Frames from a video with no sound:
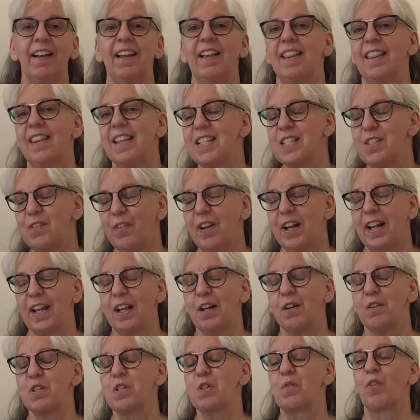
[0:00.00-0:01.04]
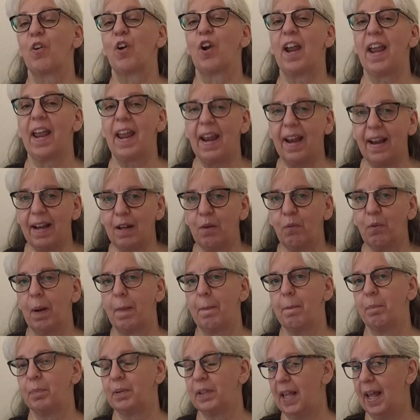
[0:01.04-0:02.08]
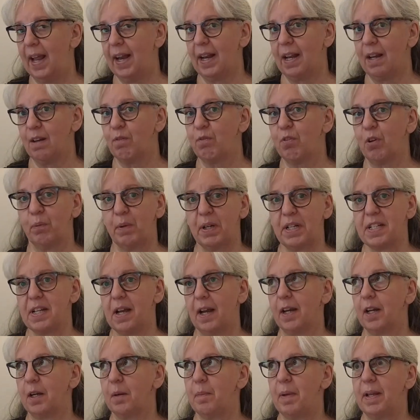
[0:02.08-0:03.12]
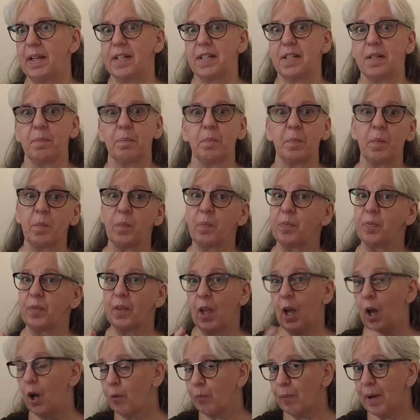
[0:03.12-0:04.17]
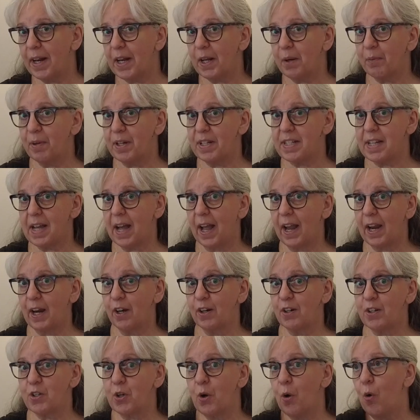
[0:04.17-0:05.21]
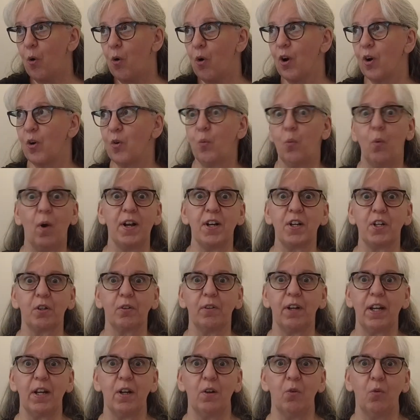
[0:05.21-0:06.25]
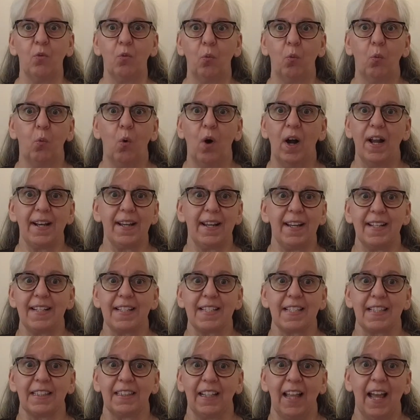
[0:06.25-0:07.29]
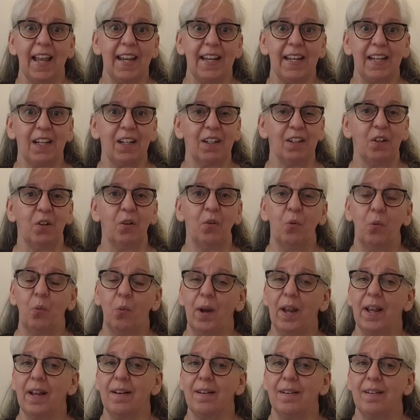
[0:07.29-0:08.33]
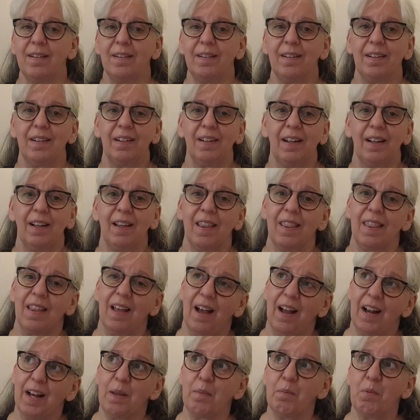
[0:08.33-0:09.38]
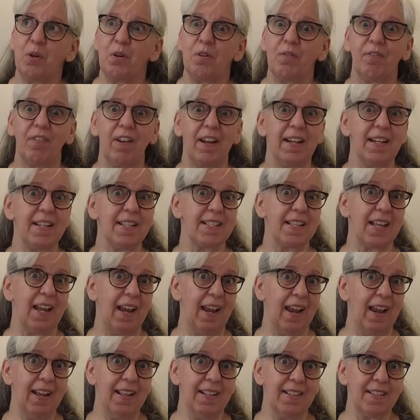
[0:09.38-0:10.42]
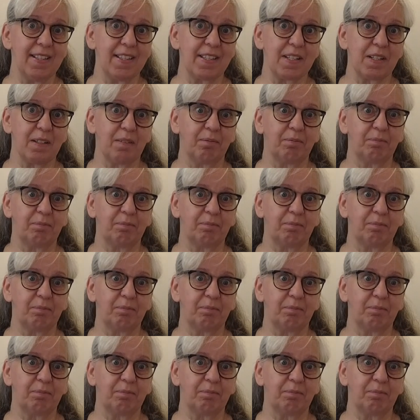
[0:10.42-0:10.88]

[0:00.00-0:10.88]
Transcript: This video is for anyone planning for retirement, already retired, or wondering what it's like when the honeymoon phase ends.